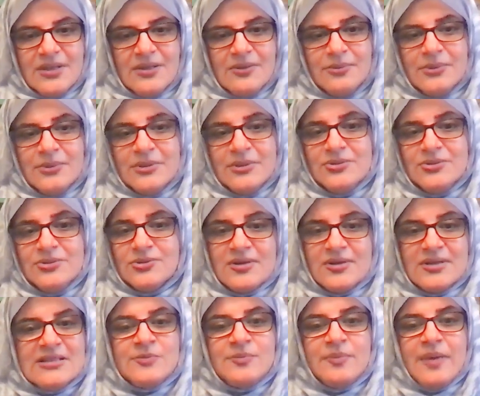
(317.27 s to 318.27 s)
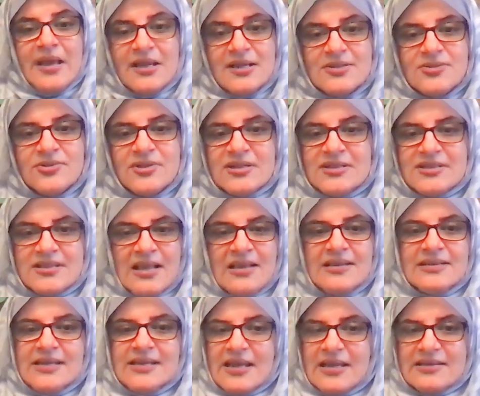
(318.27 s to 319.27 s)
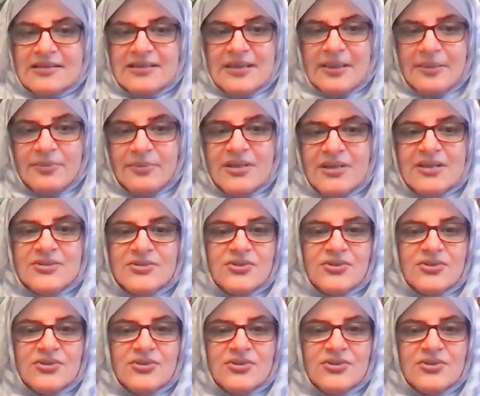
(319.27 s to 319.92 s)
We do not expect to excel at academics